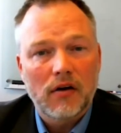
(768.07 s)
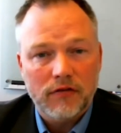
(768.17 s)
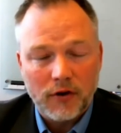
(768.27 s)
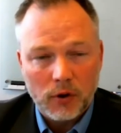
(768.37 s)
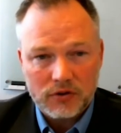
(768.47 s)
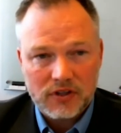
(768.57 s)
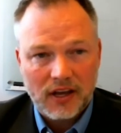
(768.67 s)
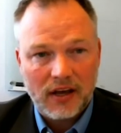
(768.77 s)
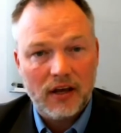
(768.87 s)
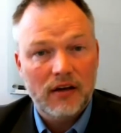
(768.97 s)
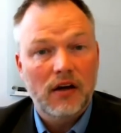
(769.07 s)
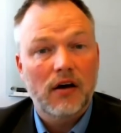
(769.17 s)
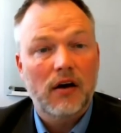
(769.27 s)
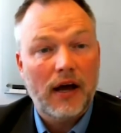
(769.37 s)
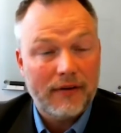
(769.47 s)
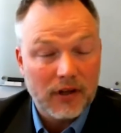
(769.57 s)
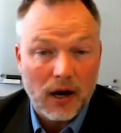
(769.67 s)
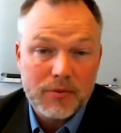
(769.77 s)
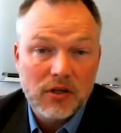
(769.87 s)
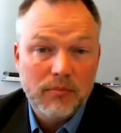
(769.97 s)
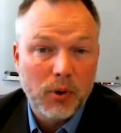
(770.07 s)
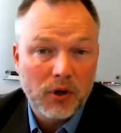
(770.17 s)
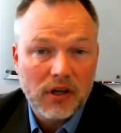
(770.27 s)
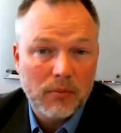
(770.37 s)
Folks can have the option of booking